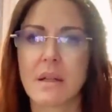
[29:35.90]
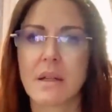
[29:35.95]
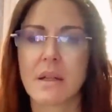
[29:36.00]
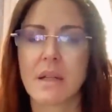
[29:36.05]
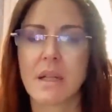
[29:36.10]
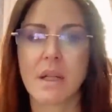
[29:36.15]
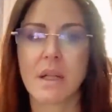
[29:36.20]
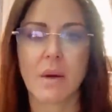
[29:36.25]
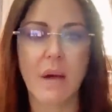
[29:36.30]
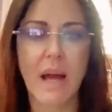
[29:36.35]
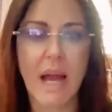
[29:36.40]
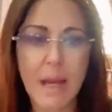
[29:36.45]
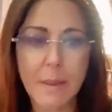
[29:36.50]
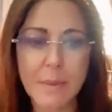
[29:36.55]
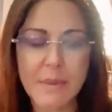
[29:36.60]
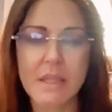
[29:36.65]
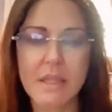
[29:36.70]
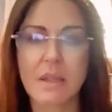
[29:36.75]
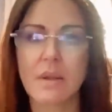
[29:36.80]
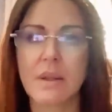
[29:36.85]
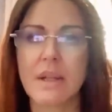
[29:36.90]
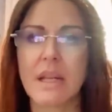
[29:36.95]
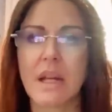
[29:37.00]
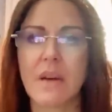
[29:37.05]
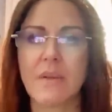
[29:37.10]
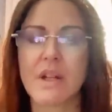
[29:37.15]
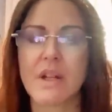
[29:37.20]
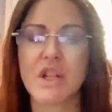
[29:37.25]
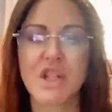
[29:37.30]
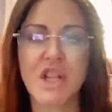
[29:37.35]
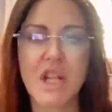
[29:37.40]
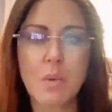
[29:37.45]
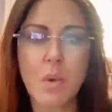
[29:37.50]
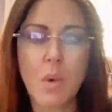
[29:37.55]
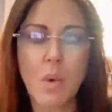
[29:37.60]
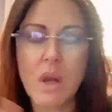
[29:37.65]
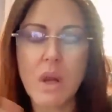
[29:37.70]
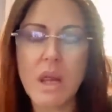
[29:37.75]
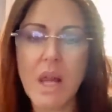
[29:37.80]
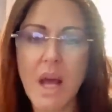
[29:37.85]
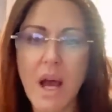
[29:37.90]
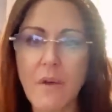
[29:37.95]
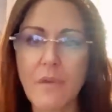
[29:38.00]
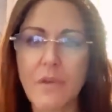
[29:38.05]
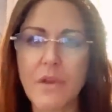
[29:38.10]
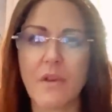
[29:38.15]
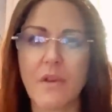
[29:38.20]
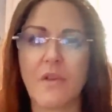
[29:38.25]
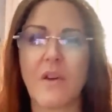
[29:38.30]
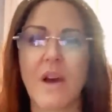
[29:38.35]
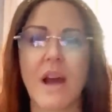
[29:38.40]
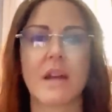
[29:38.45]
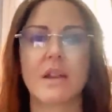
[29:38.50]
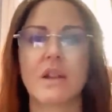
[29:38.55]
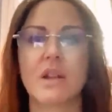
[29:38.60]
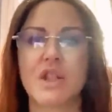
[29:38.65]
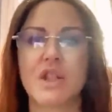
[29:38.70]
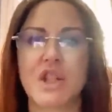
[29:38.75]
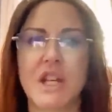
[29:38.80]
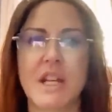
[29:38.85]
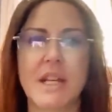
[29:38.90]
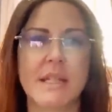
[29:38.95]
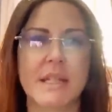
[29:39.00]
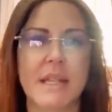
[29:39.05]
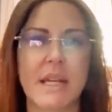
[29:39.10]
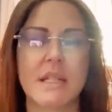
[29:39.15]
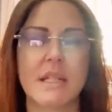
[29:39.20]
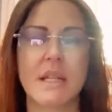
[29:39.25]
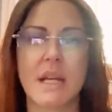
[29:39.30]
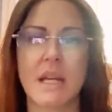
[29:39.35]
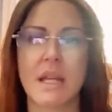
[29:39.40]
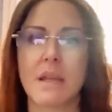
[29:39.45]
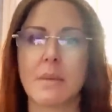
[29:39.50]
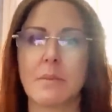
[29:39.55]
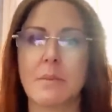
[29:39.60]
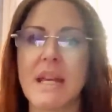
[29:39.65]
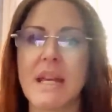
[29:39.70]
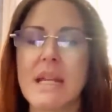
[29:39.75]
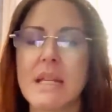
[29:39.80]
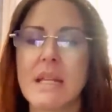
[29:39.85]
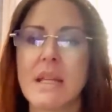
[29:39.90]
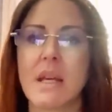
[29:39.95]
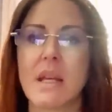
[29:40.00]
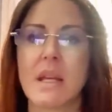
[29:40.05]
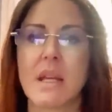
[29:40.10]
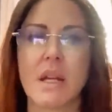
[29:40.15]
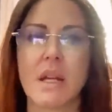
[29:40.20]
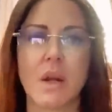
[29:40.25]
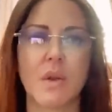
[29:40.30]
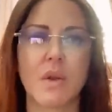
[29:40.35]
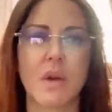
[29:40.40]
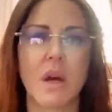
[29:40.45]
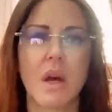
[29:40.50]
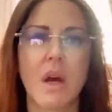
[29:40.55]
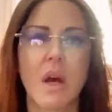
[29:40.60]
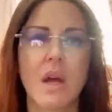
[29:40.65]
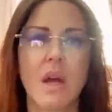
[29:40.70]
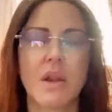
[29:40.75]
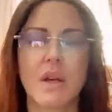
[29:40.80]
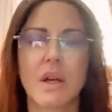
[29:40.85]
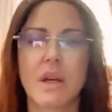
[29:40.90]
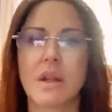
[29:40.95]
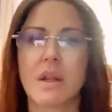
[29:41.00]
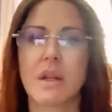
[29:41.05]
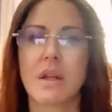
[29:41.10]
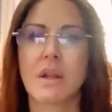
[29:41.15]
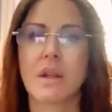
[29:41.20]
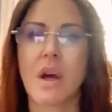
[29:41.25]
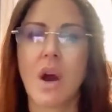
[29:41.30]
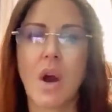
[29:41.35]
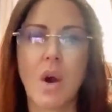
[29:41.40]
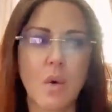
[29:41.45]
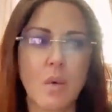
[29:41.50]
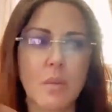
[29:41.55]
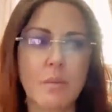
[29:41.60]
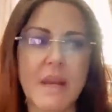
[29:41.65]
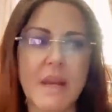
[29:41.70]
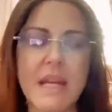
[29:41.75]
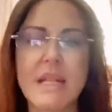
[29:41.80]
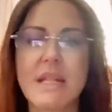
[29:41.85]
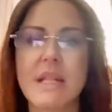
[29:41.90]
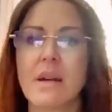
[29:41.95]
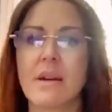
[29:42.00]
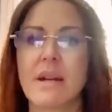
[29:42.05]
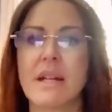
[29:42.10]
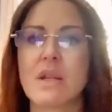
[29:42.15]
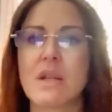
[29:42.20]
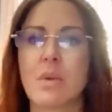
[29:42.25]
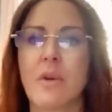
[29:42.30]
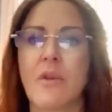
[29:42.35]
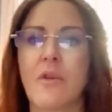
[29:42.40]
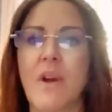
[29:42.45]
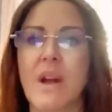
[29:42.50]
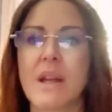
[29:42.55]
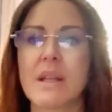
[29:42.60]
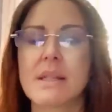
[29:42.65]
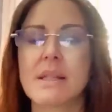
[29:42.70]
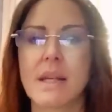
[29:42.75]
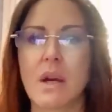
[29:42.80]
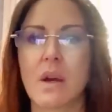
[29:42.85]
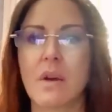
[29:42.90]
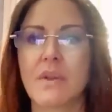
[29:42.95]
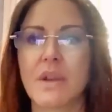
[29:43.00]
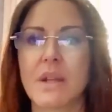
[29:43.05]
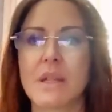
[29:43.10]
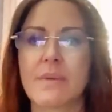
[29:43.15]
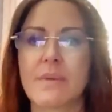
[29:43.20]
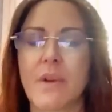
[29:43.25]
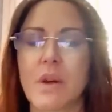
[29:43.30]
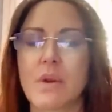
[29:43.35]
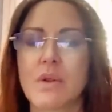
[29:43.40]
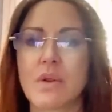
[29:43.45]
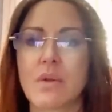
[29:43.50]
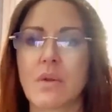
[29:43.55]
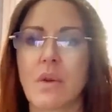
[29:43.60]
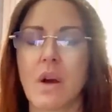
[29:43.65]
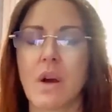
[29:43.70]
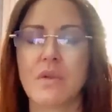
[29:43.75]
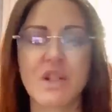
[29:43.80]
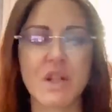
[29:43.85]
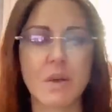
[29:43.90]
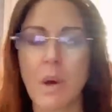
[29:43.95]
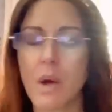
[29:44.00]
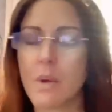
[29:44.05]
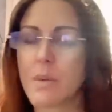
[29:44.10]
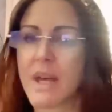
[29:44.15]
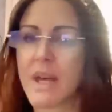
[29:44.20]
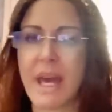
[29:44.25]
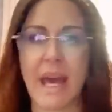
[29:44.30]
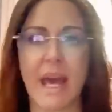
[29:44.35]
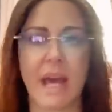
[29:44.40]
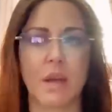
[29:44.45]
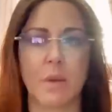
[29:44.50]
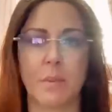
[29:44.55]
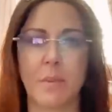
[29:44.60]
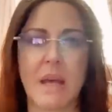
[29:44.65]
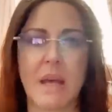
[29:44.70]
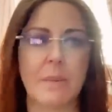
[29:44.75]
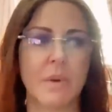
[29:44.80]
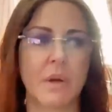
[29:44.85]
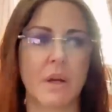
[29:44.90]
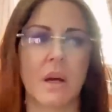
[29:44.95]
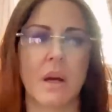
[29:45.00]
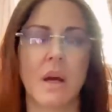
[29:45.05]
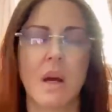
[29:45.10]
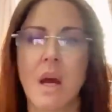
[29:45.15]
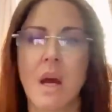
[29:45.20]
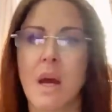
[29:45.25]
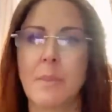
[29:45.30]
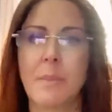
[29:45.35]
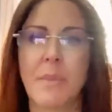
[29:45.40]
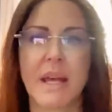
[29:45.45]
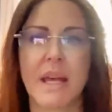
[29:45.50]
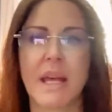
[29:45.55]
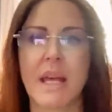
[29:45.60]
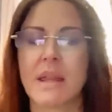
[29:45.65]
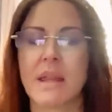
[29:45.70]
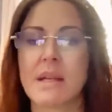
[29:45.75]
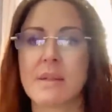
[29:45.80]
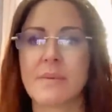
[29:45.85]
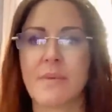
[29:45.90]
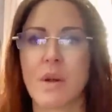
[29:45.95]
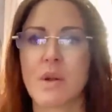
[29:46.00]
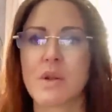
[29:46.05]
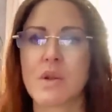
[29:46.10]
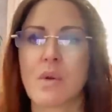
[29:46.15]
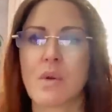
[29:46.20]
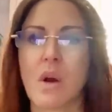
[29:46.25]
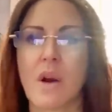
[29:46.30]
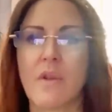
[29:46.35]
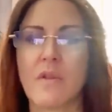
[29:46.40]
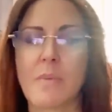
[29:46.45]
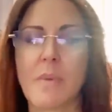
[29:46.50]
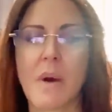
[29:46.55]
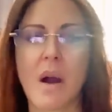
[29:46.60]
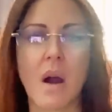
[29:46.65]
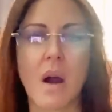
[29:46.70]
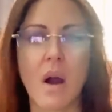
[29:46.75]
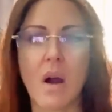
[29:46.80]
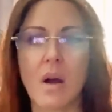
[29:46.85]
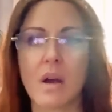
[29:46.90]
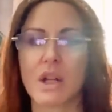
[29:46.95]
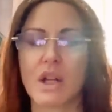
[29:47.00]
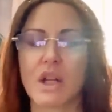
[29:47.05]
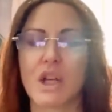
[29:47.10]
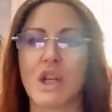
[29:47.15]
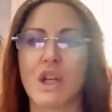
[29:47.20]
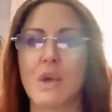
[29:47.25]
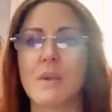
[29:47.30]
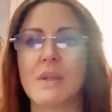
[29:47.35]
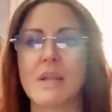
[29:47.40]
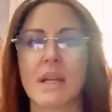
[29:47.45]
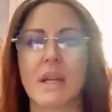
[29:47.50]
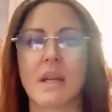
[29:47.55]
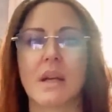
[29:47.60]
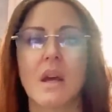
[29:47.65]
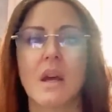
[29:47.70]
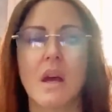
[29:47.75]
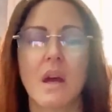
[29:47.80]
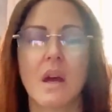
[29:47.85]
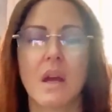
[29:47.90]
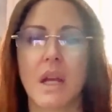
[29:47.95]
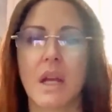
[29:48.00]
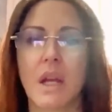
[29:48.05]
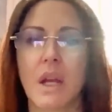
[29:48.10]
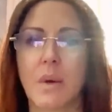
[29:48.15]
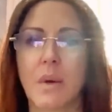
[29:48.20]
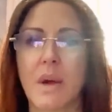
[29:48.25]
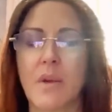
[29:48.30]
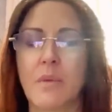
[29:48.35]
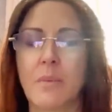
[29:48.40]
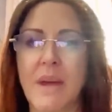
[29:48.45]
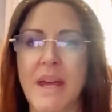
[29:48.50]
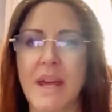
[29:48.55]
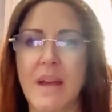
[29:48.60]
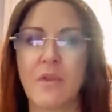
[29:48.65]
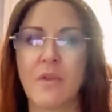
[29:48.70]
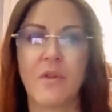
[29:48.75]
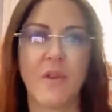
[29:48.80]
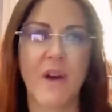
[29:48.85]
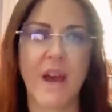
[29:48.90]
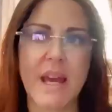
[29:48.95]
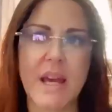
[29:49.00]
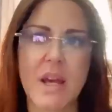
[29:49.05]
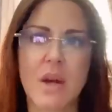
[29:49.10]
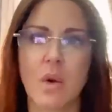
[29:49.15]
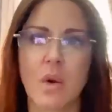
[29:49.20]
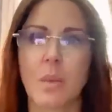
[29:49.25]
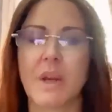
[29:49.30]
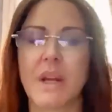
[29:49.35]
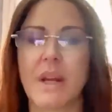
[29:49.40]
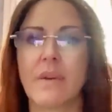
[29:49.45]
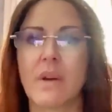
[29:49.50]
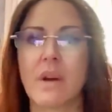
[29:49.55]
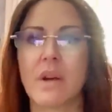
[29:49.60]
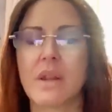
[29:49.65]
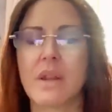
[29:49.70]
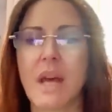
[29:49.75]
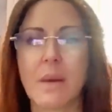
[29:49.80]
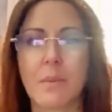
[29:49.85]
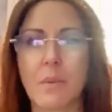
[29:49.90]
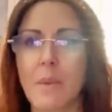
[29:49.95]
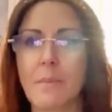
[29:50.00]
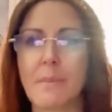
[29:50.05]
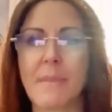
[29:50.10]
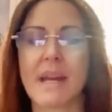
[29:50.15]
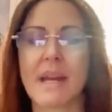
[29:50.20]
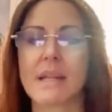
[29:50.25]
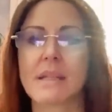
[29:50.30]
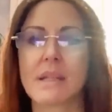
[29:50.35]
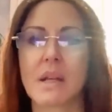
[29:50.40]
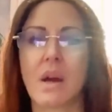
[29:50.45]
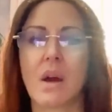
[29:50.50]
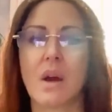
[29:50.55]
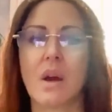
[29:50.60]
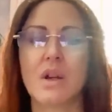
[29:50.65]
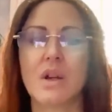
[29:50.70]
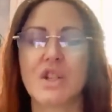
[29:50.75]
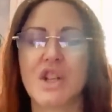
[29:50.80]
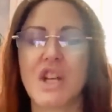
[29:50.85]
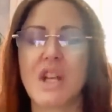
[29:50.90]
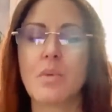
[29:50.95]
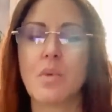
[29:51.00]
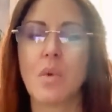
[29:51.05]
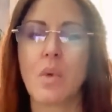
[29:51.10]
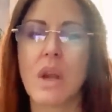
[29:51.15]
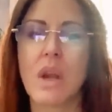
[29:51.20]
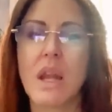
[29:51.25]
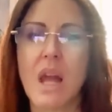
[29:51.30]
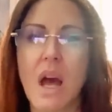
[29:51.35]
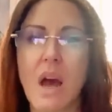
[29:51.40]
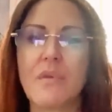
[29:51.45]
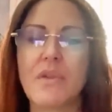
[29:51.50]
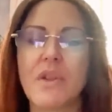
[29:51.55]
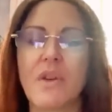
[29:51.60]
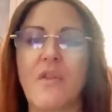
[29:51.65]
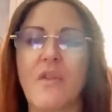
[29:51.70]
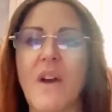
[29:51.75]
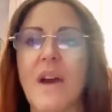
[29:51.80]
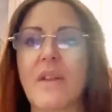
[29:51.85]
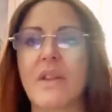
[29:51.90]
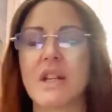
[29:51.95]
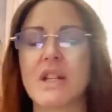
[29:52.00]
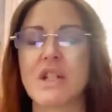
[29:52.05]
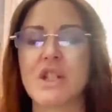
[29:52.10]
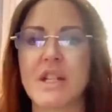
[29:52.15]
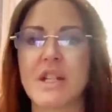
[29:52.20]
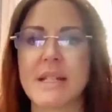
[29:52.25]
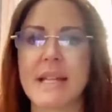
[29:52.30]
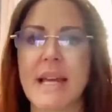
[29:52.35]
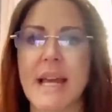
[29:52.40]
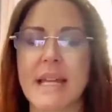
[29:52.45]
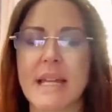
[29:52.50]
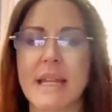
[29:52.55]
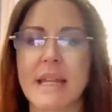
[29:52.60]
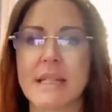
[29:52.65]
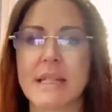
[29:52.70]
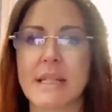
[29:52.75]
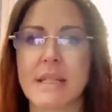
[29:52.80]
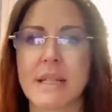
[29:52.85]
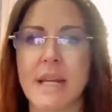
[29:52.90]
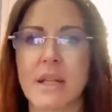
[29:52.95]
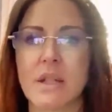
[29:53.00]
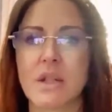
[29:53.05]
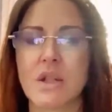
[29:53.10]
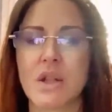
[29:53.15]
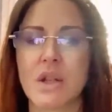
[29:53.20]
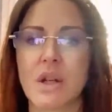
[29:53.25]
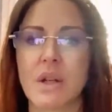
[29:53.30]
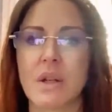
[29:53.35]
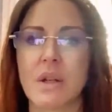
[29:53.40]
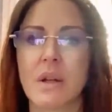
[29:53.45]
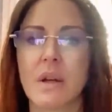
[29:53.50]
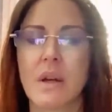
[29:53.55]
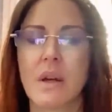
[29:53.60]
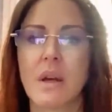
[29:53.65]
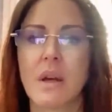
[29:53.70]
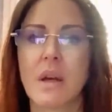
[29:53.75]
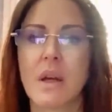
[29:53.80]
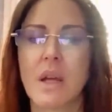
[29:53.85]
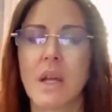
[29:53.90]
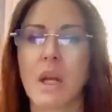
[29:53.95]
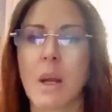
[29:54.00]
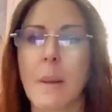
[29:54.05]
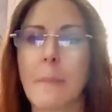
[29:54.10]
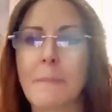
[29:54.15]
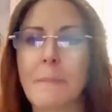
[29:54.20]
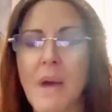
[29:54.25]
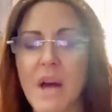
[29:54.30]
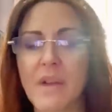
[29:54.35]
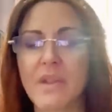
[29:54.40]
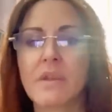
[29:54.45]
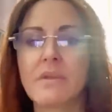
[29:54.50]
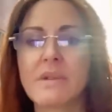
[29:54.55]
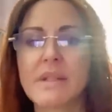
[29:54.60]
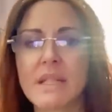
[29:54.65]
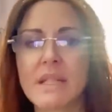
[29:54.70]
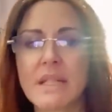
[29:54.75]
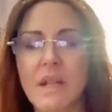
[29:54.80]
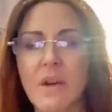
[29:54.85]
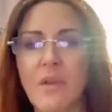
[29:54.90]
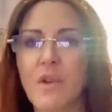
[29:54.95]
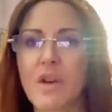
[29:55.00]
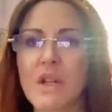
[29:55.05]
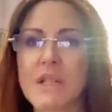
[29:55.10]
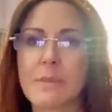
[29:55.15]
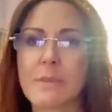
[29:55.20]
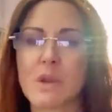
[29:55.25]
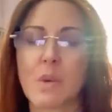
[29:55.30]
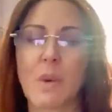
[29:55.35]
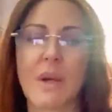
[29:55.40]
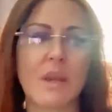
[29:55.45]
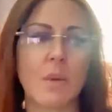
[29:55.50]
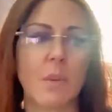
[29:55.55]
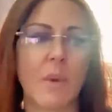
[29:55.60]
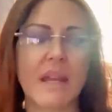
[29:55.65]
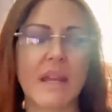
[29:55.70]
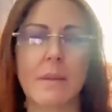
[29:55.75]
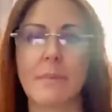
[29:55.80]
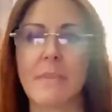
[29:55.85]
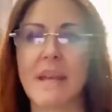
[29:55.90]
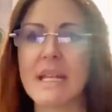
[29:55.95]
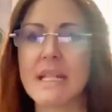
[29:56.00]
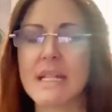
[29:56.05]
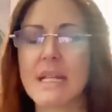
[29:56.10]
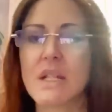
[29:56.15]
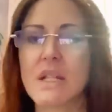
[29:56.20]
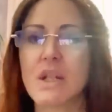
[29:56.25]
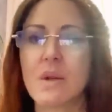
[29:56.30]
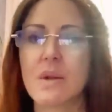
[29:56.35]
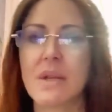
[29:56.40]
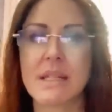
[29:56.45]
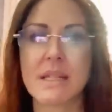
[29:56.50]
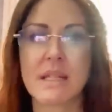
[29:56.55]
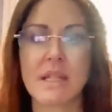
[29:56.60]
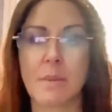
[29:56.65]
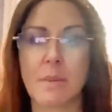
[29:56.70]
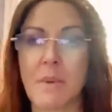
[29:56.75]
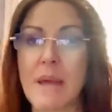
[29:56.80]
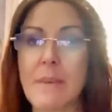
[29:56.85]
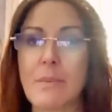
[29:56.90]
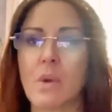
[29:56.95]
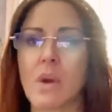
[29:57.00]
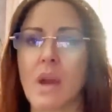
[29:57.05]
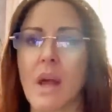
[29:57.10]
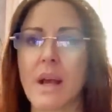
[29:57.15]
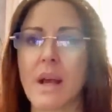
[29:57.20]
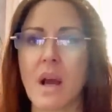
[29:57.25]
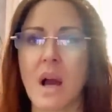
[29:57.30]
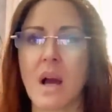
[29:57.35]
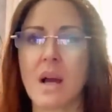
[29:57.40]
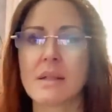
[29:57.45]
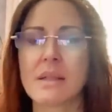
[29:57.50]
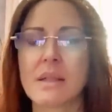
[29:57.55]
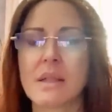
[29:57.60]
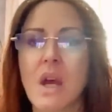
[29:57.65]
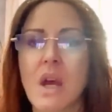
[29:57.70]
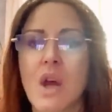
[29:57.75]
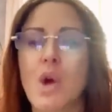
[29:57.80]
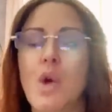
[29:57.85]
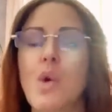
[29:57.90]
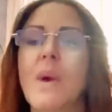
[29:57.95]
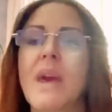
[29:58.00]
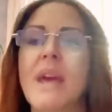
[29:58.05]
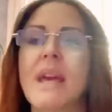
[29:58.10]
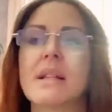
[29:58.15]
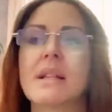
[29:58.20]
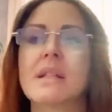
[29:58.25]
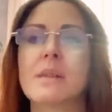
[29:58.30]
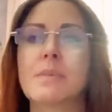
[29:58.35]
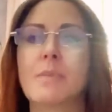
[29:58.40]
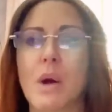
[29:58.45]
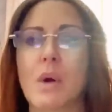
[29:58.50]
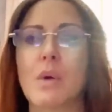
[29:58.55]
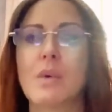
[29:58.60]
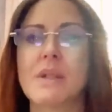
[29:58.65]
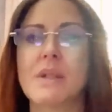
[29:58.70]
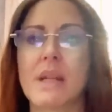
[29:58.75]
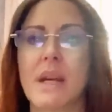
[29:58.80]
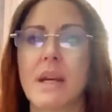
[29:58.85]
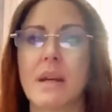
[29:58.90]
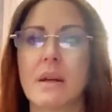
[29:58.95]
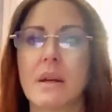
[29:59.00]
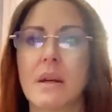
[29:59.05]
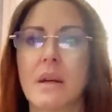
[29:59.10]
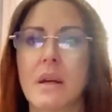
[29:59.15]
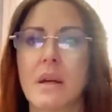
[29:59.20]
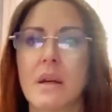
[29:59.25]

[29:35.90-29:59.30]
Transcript: You know, absolutely loving. She will love the fact that she is sending the the whole media into a frenzy over this photograph. She won't care that people are picking this photograph apart and accusing, you know, it of being fake or whatever. That won't matter to her. She will love the fact that she's getting this attention. You know, but there is a difference between the way the media do this to the people like us who expose it.